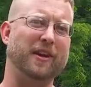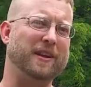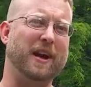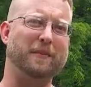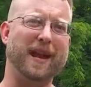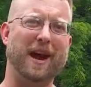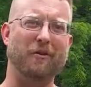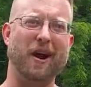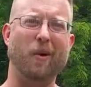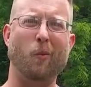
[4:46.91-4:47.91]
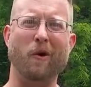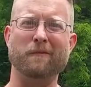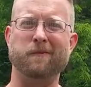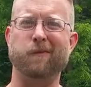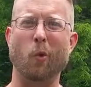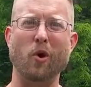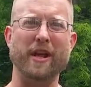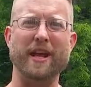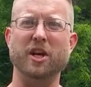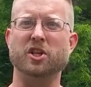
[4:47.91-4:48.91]
Uh, you know, I'm down around one
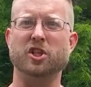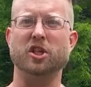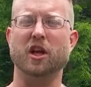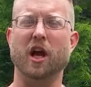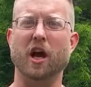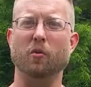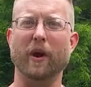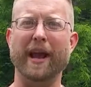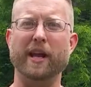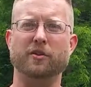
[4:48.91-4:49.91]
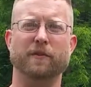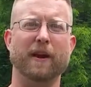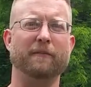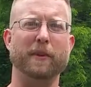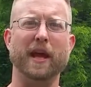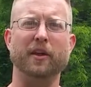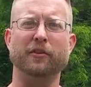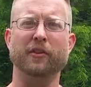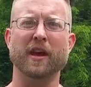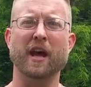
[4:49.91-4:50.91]
forty-ish uh, range for F P
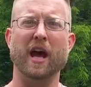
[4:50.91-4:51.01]
S,